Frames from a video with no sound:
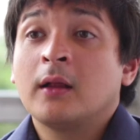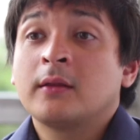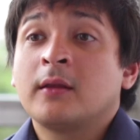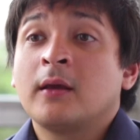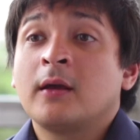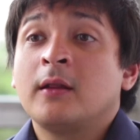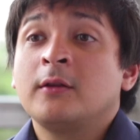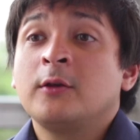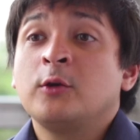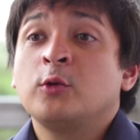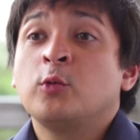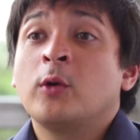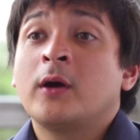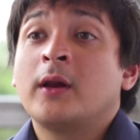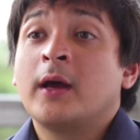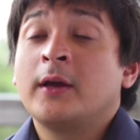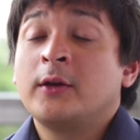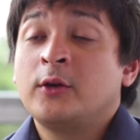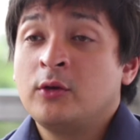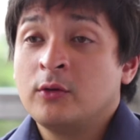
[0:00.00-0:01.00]
I'll tell you
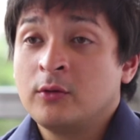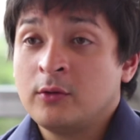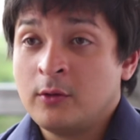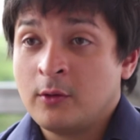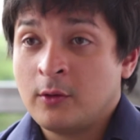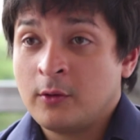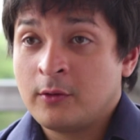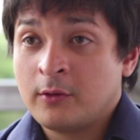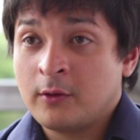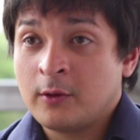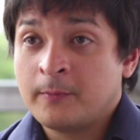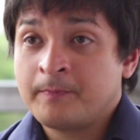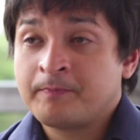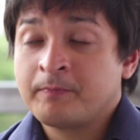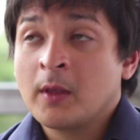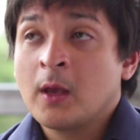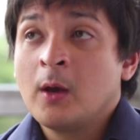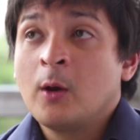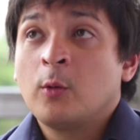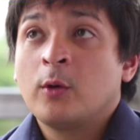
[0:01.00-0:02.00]
what I do know though.
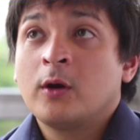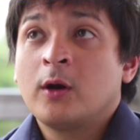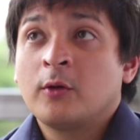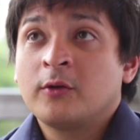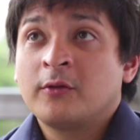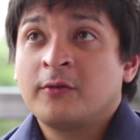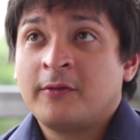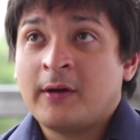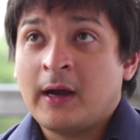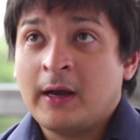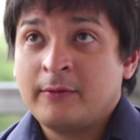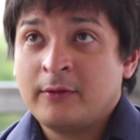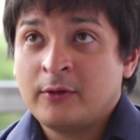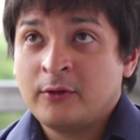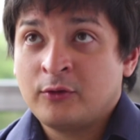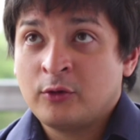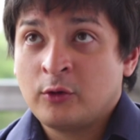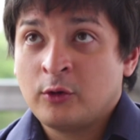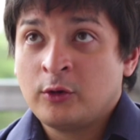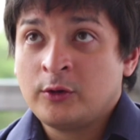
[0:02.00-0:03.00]
When I was 5
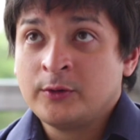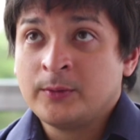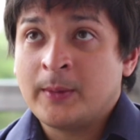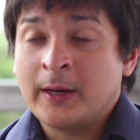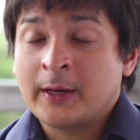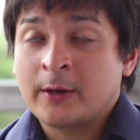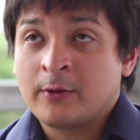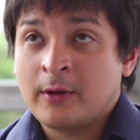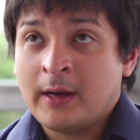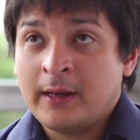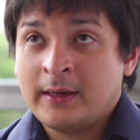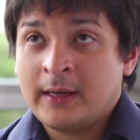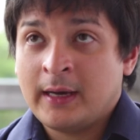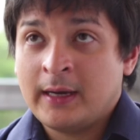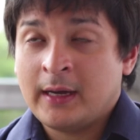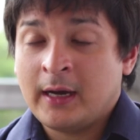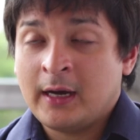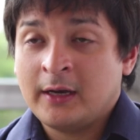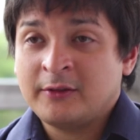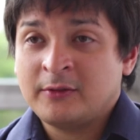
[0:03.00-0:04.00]
years old, my
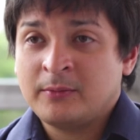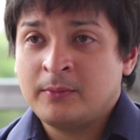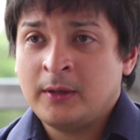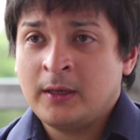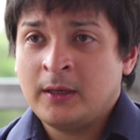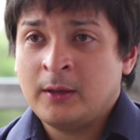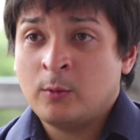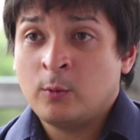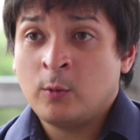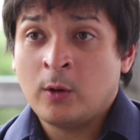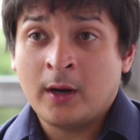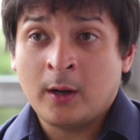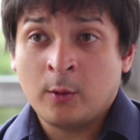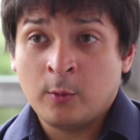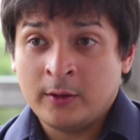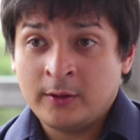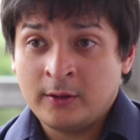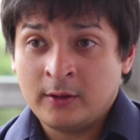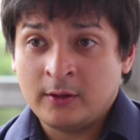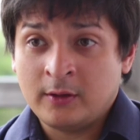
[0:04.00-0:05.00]
granddad asked me what I
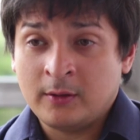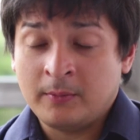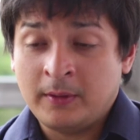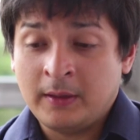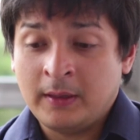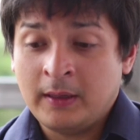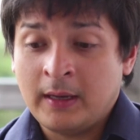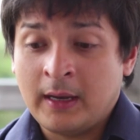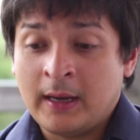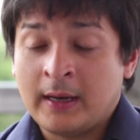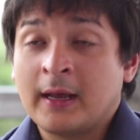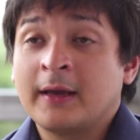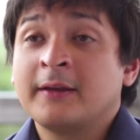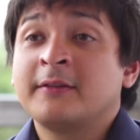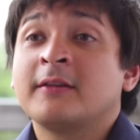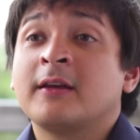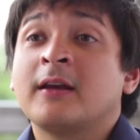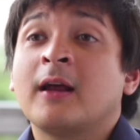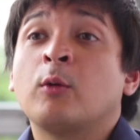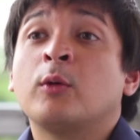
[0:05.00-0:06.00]
wanted to be and I
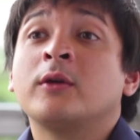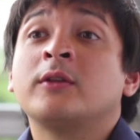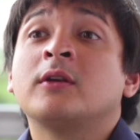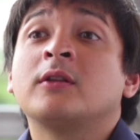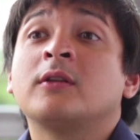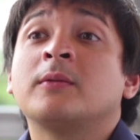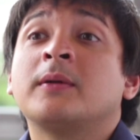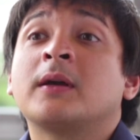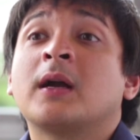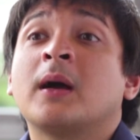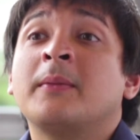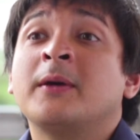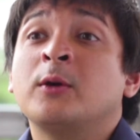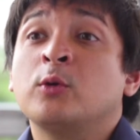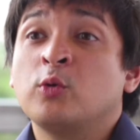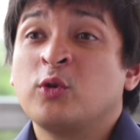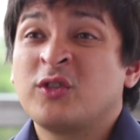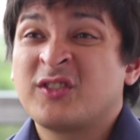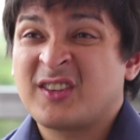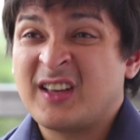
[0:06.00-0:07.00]
said I wanted to become
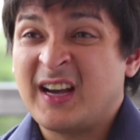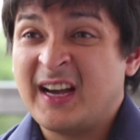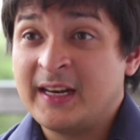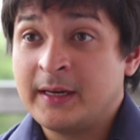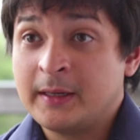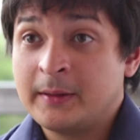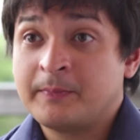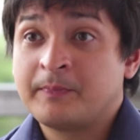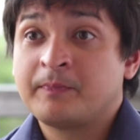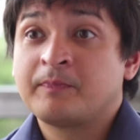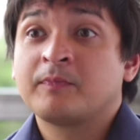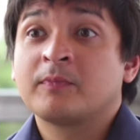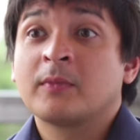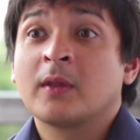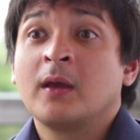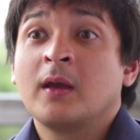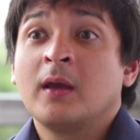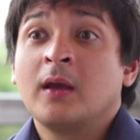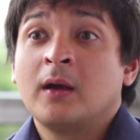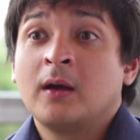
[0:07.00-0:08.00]
an ustad,
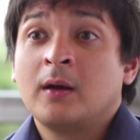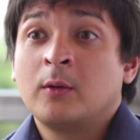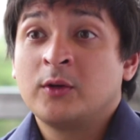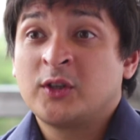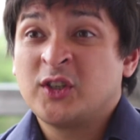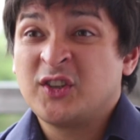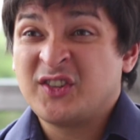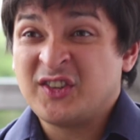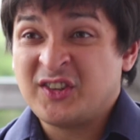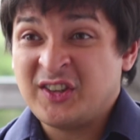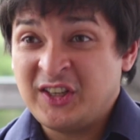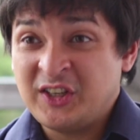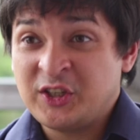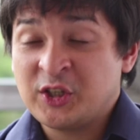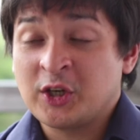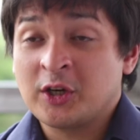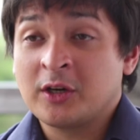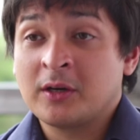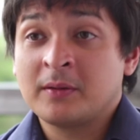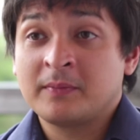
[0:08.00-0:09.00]
which is a
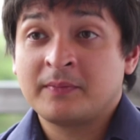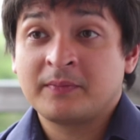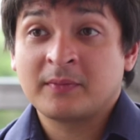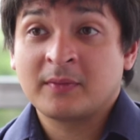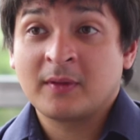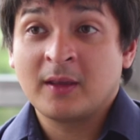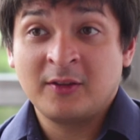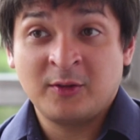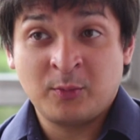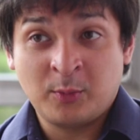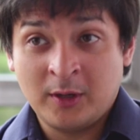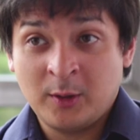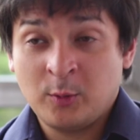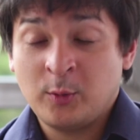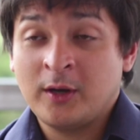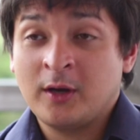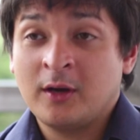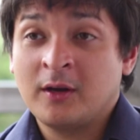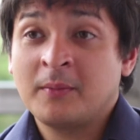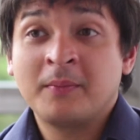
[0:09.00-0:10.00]
teacher. It's pretty
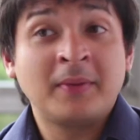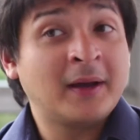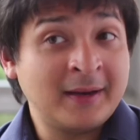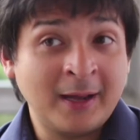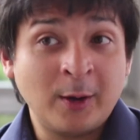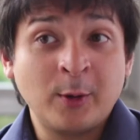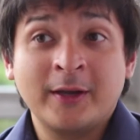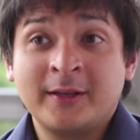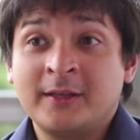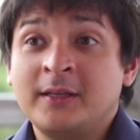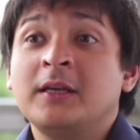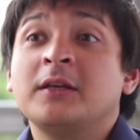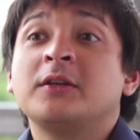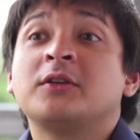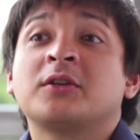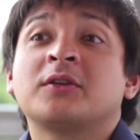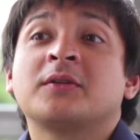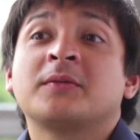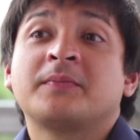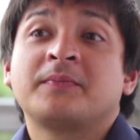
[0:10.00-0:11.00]
weird, but now I
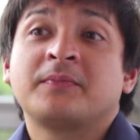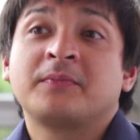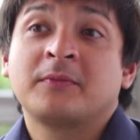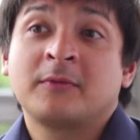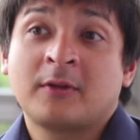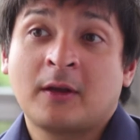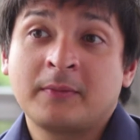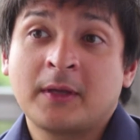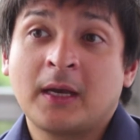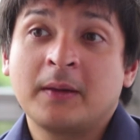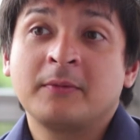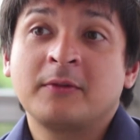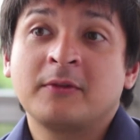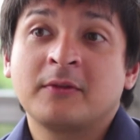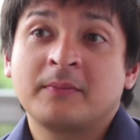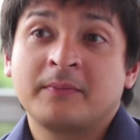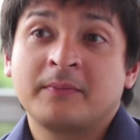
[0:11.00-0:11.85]
teach. Sometimes.